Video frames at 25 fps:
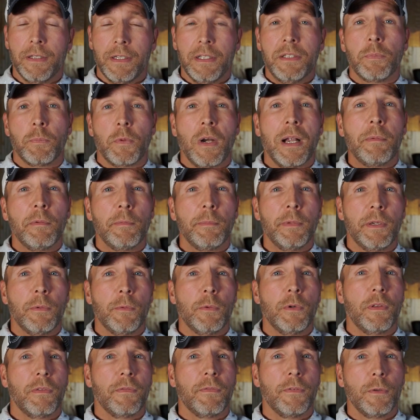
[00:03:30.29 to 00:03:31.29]
it's probably
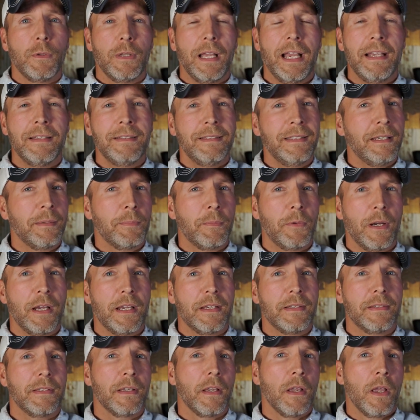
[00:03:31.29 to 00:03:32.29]
worth full asking
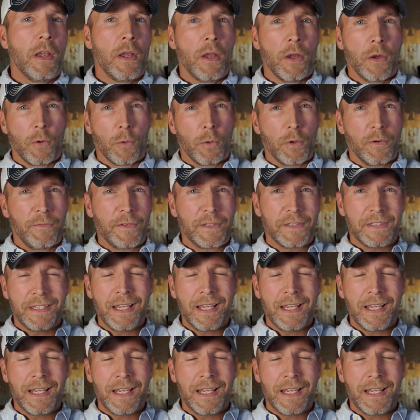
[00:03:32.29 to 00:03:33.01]
price. Or if it's